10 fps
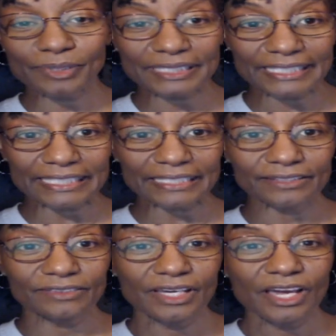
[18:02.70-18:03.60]

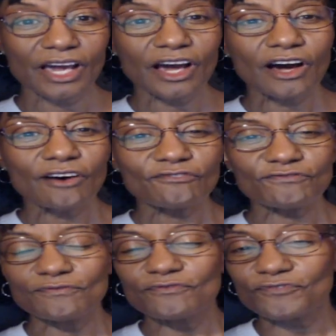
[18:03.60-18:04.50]
believed
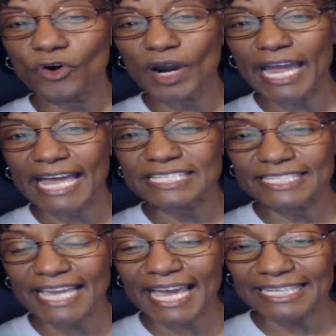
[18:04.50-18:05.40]
for
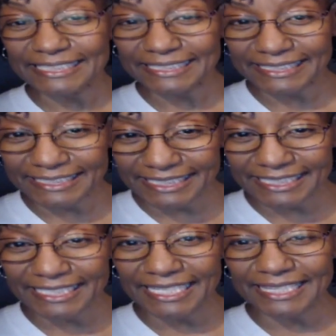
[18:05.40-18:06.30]
as yet
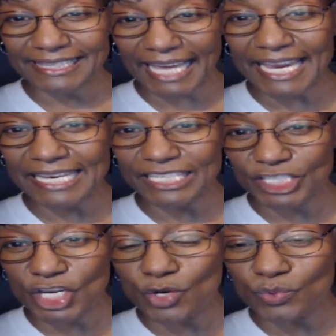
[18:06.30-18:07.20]
they
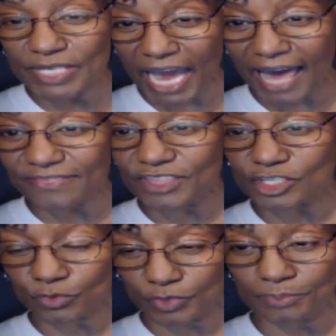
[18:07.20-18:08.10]
knew not the
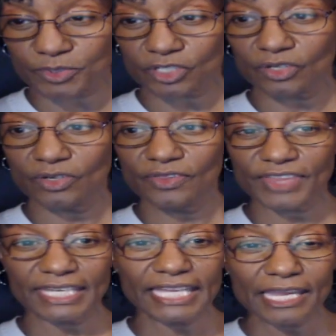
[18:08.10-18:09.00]
scripture
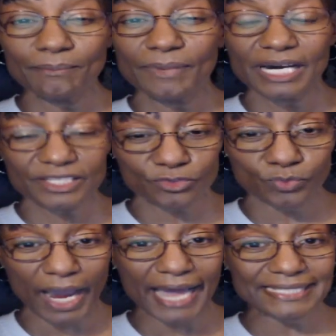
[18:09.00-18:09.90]
that he must
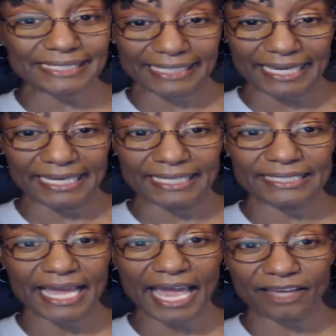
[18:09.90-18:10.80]
rise
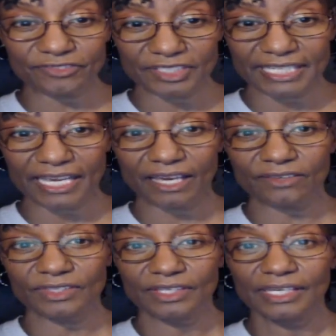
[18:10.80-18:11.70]
again after
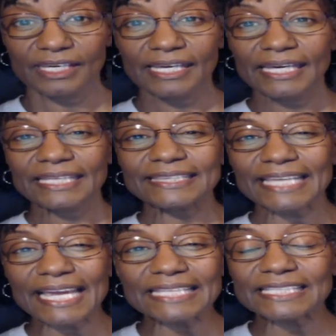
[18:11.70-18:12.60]
death.
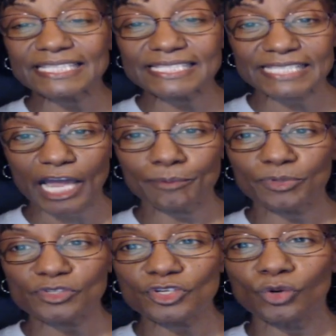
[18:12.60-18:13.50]
Then the
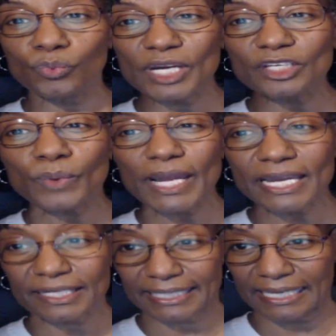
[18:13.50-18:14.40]
disciples went
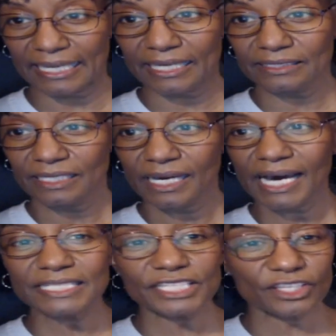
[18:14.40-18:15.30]
away again
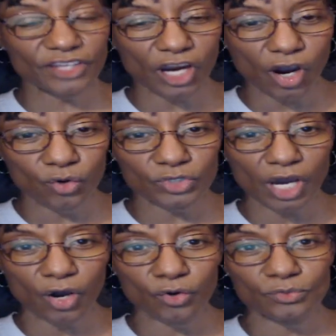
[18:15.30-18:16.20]
unto their own
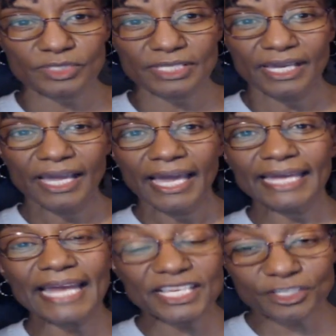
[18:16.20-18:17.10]
homes.
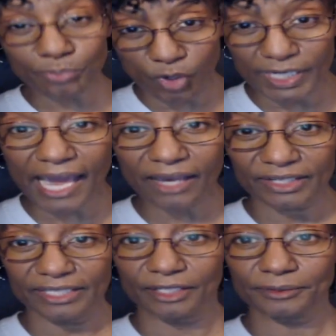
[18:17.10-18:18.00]
And I should point out
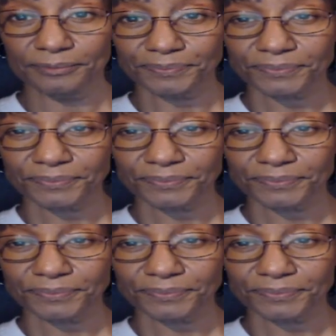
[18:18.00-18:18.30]
here